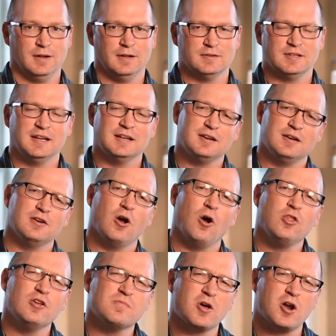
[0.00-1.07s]
to get to know
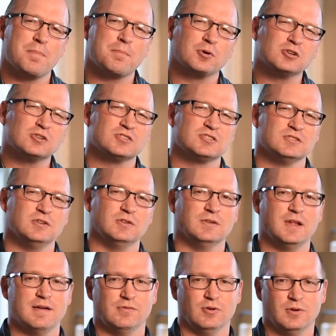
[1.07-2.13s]
them on a personal
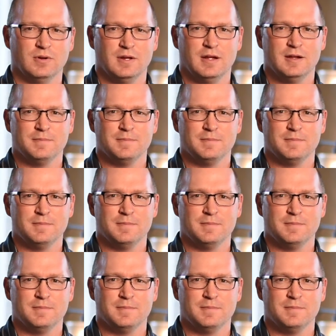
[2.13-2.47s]
level